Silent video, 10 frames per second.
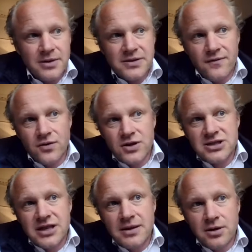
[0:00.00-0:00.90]
Therefore, the
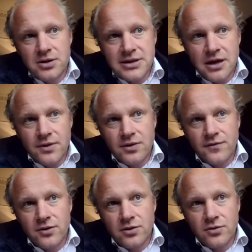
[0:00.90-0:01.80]
stimulus now
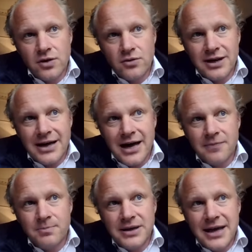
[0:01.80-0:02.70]
for Corona
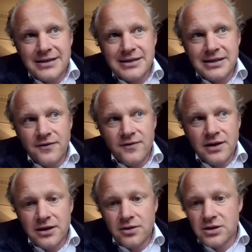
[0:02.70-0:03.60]
can't be as significant,